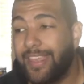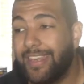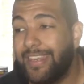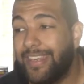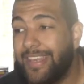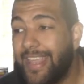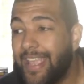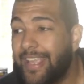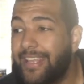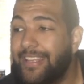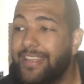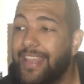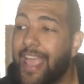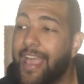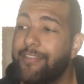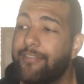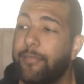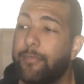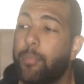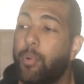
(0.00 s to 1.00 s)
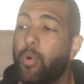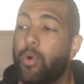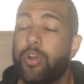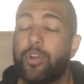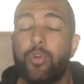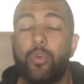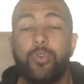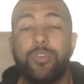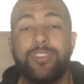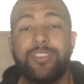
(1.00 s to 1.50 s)
Nick Davenport,
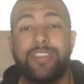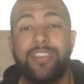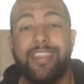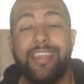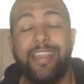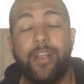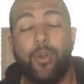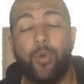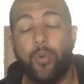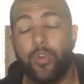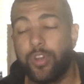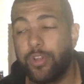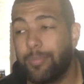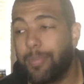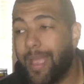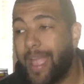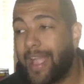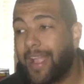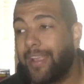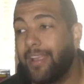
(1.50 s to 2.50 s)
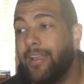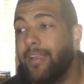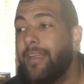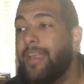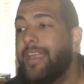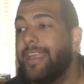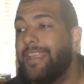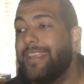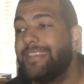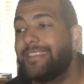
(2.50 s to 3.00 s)
who is the quarterback.
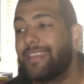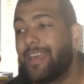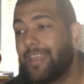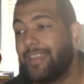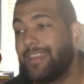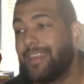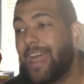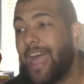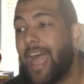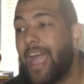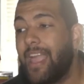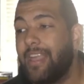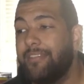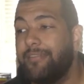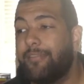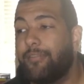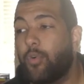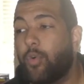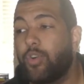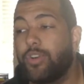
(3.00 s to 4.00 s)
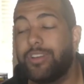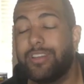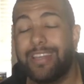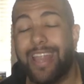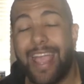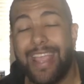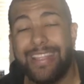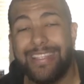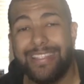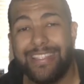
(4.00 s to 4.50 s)
He saw
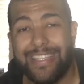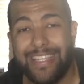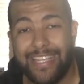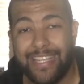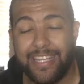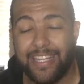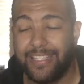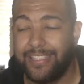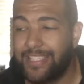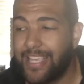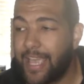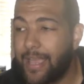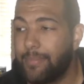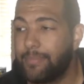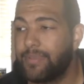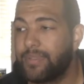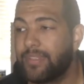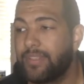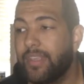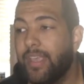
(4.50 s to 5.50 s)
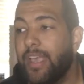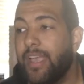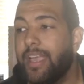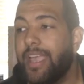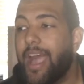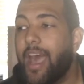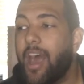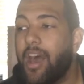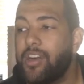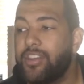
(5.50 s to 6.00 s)
9-for-19 attempts,
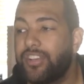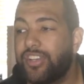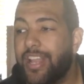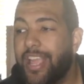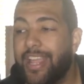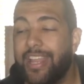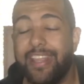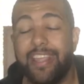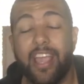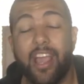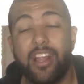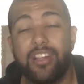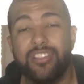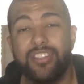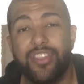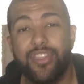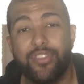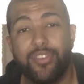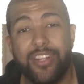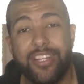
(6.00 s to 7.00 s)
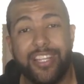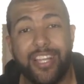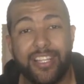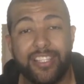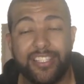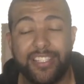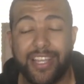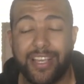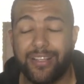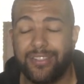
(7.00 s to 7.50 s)
180 yards, 3
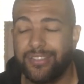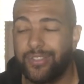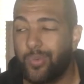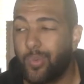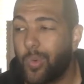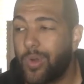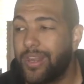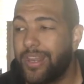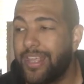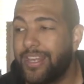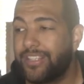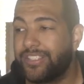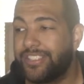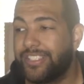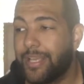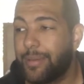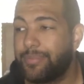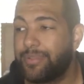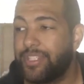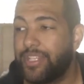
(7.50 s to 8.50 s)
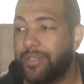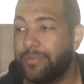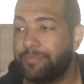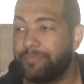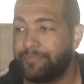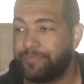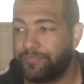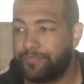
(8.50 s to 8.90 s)
touchdowns, 1 interception.